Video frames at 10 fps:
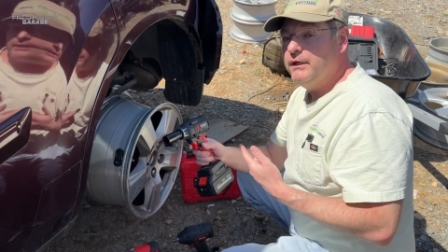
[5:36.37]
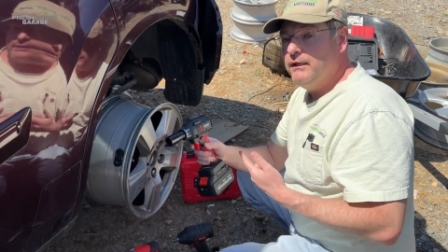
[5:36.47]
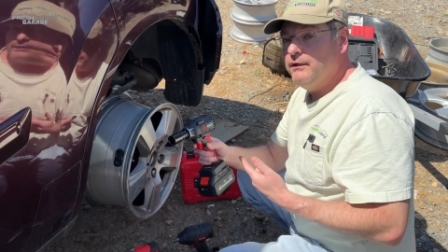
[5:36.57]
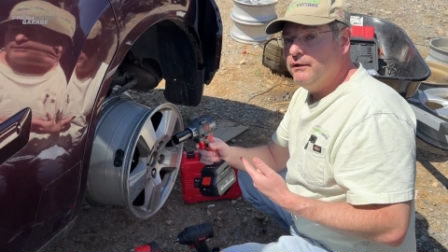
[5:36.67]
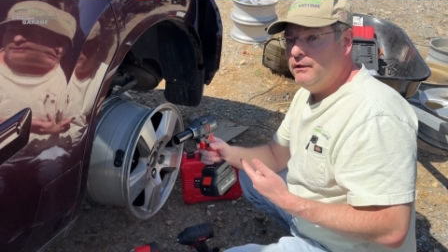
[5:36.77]

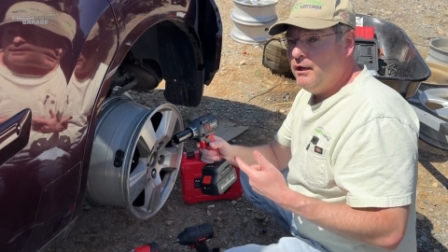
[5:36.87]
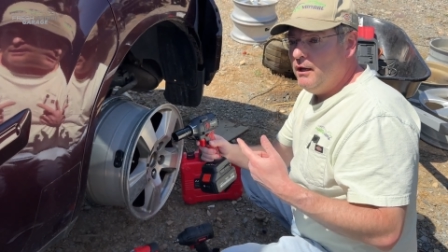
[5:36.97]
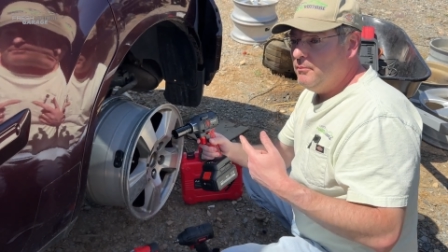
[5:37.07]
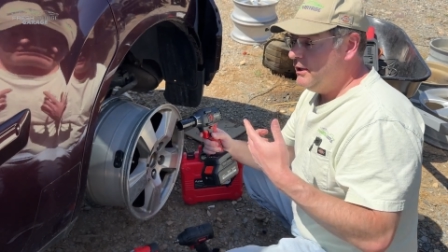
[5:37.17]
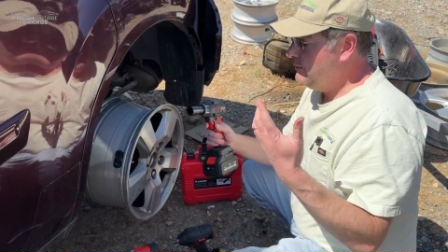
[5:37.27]
here,
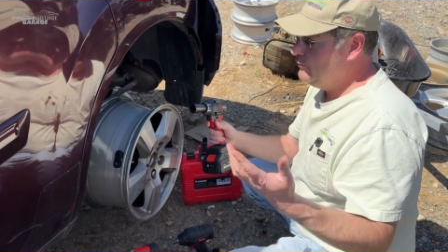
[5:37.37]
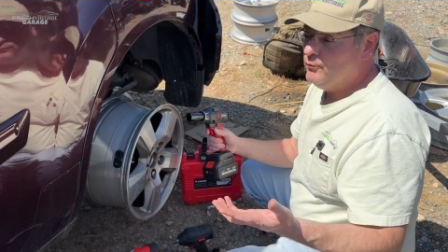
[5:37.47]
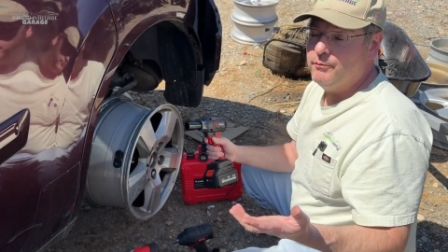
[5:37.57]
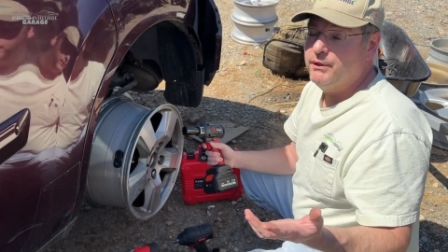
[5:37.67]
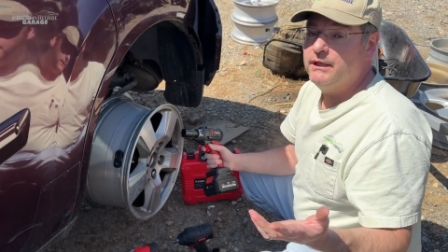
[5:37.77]
but
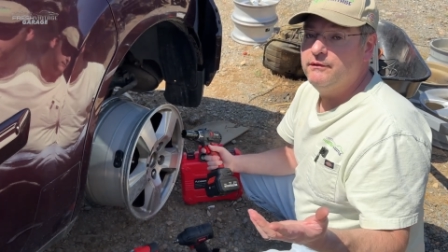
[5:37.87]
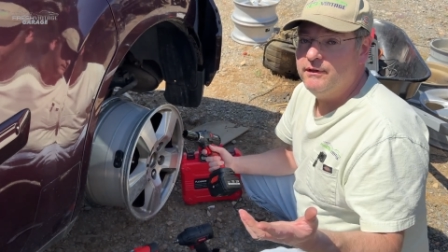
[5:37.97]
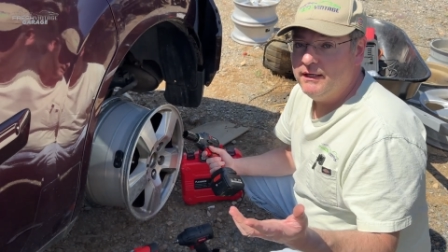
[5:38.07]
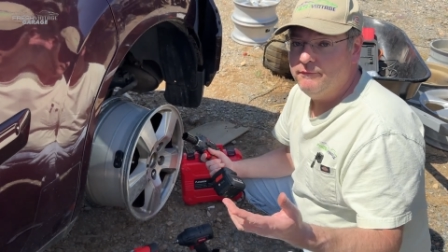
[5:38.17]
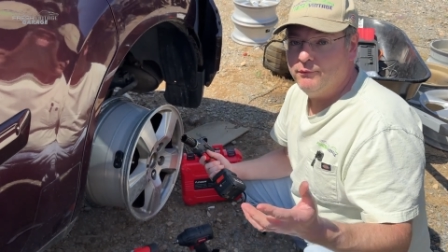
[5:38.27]
we're at Pick and
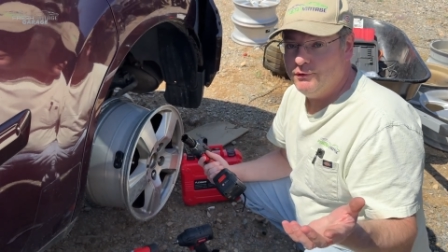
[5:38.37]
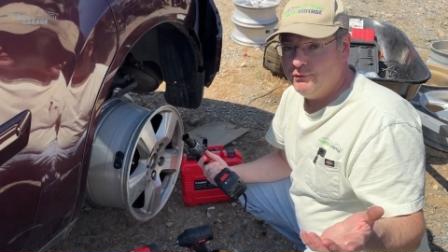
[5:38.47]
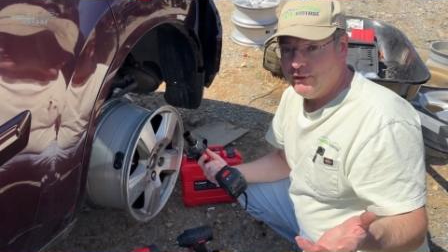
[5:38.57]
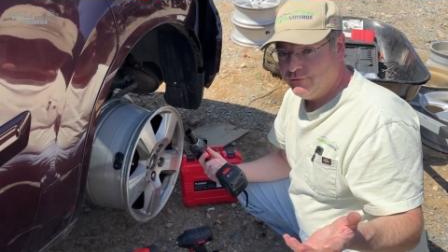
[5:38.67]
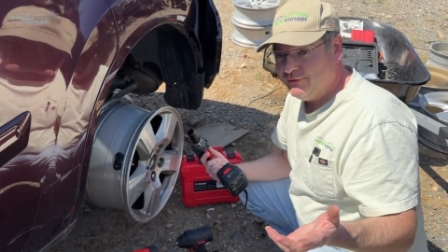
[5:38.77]
Save. We're
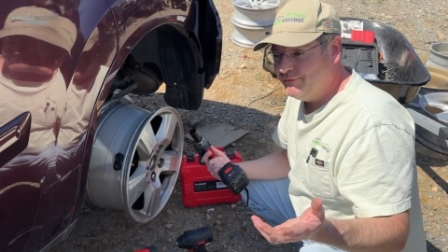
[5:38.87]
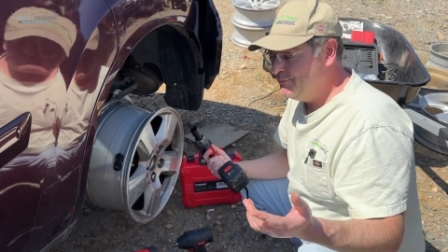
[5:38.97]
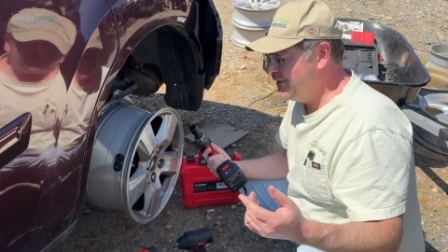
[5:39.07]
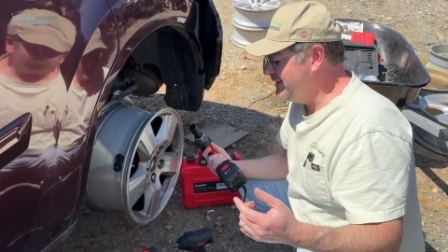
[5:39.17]
doing other stuff at Pick